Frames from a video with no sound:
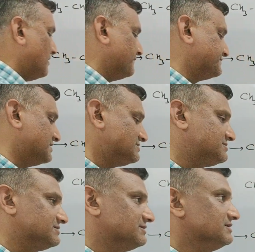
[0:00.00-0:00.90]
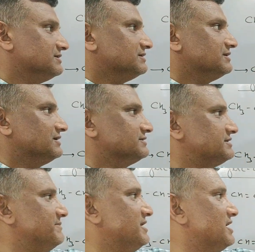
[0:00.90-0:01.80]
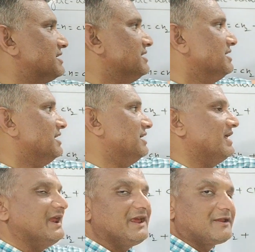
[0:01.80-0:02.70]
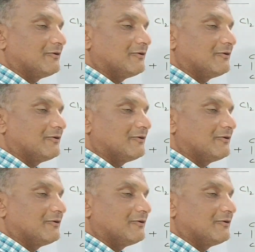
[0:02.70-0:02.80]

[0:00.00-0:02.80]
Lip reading: of just similar allylic